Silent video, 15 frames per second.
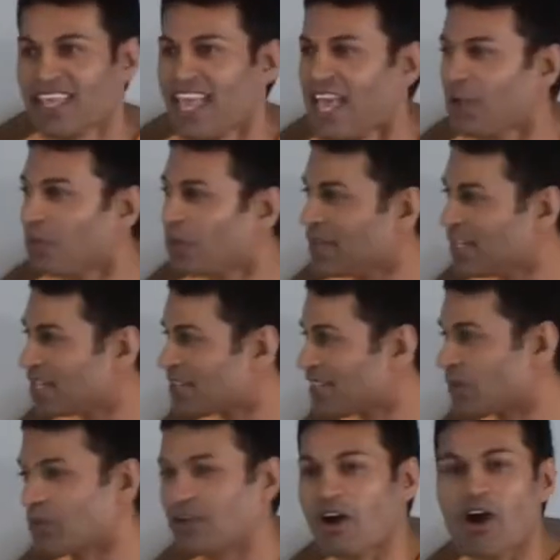And what do you
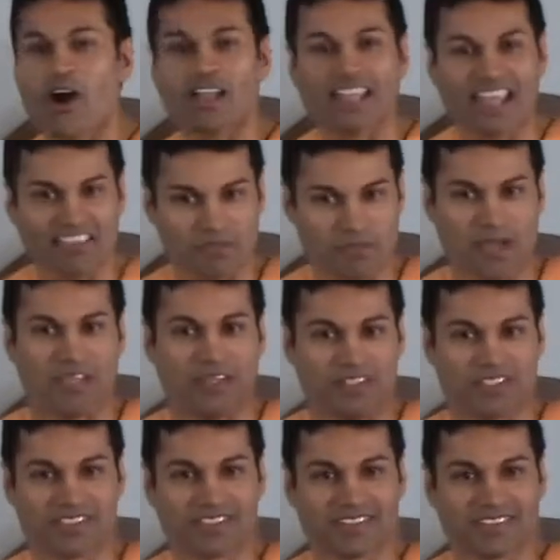think? We all have
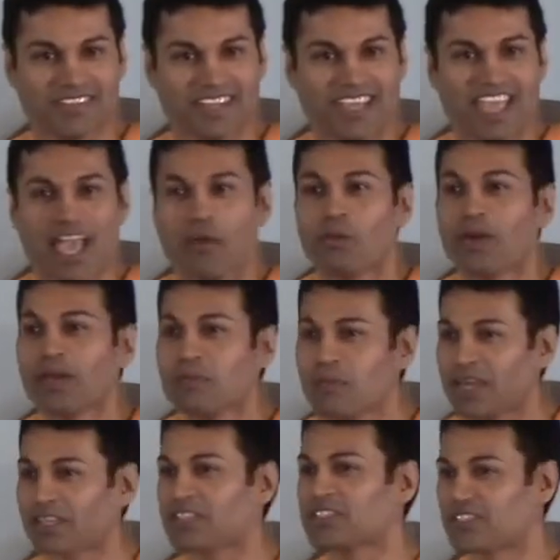mothers. And what are
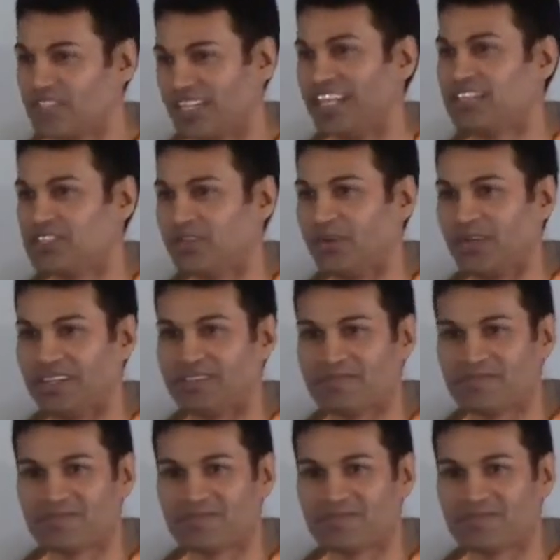mothers good at doing?